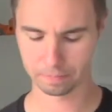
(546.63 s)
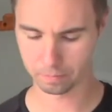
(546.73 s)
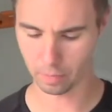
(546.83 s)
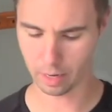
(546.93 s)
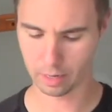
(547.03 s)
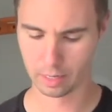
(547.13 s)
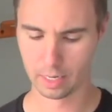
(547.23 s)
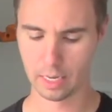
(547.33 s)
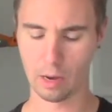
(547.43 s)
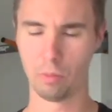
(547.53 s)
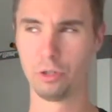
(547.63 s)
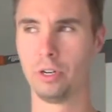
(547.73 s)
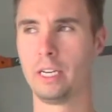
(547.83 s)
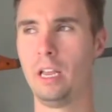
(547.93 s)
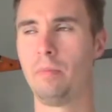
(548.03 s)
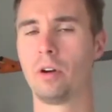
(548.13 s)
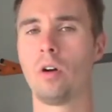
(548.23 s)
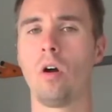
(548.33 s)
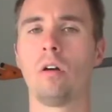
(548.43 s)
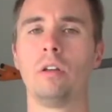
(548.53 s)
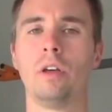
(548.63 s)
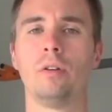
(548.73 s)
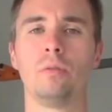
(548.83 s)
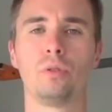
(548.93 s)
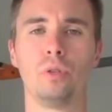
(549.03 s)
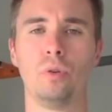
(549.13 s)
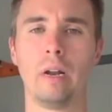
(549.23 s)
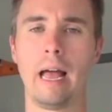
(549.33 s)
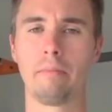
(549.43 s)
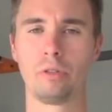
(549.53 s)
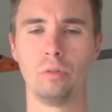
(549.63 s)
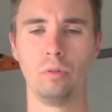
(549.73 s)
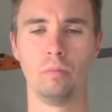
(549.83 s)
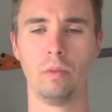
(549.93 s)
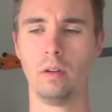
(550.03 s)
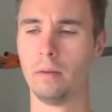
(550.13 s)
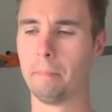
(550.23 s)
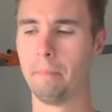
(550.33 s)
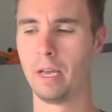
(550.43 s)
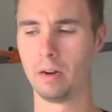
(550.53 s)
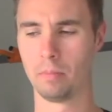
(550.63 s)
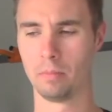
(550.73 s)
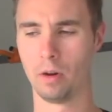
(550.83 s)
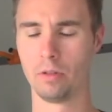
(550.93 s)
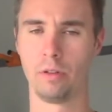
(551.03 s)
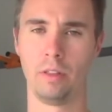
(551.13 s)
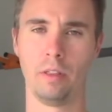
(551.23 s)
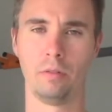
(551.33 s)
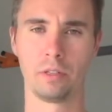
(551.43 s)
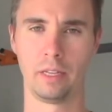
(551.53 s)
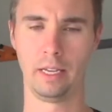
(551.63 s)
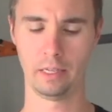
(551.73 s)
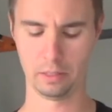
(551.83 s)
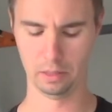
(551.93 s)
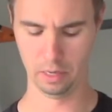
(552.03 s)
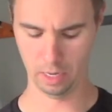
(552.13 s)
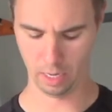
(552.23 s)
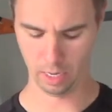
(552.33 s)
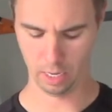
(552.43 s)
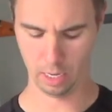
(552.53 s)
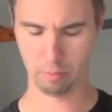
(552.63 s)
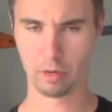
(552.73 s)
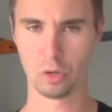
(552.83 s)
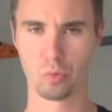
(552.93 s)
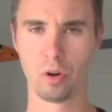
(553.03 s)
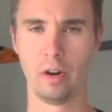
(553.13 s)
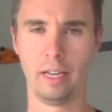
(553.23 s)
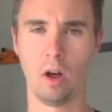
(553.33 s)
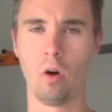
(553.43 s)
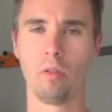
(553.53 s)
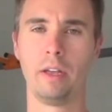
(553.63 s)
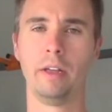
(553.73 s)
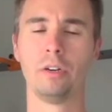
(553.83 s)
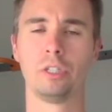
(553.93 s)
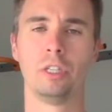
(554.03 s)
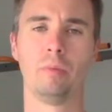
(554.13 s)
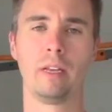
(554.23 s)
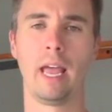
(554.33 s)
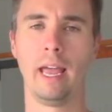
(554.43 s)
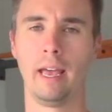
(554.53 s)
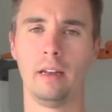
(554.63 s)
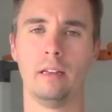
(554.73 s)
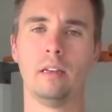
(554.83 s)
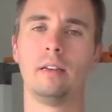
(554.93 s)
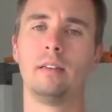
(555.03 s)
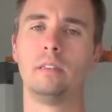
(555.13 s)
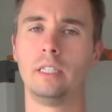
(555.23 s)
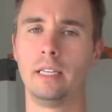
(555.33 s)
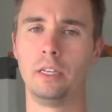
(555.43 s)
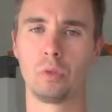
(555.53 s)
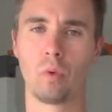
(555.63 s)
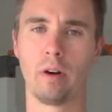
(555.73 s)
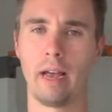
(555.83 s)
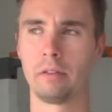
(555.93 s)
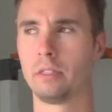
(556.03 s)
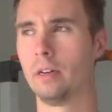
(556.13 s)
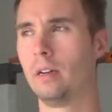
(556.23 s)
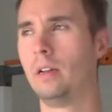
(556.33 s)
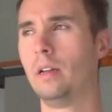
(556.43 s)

But I want you to keep your cardio to an absolute minimum other than those things, because we're going to need all the energy that we can to get these workouts done.